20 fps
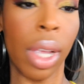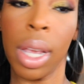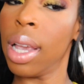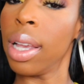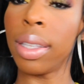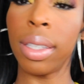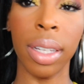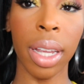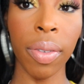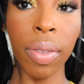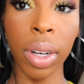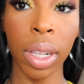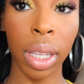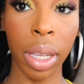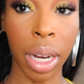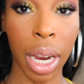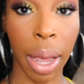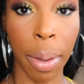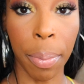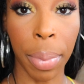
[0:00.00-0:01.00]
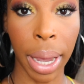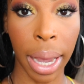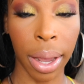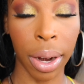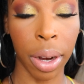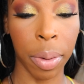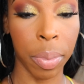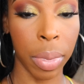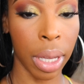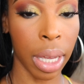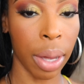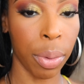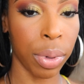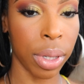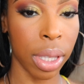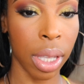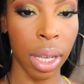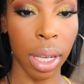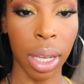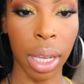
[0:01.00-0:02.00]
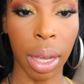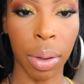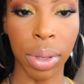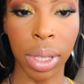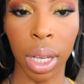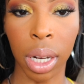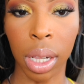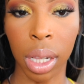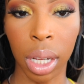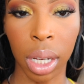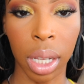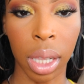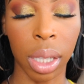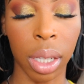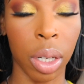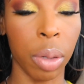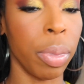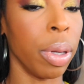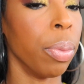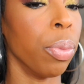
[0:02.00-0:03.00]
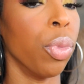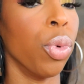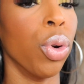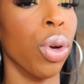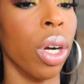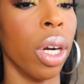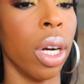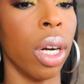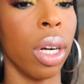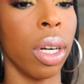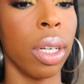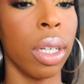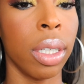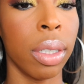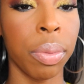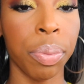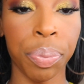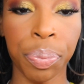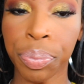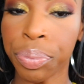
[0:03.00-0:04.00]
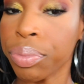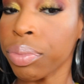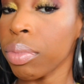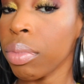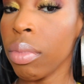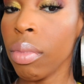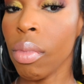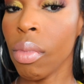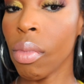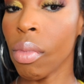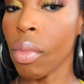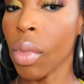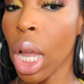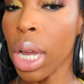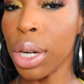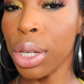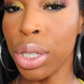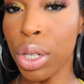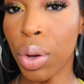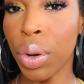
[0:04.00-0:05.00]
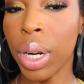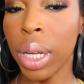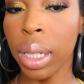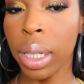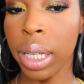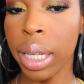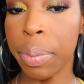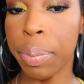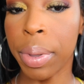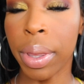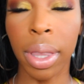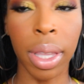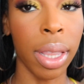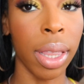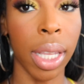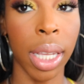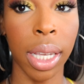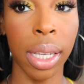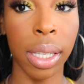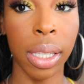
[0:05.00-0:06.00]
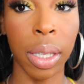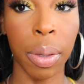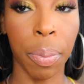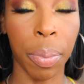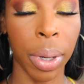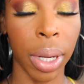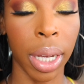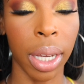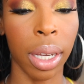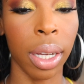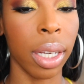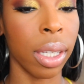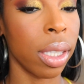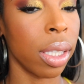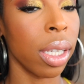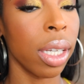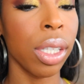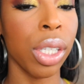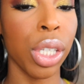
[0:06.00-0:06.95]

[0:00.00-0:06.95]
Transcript: It's definitely not bad on me. I was thinking I was gonna look a little bit more donut lip than this, but it's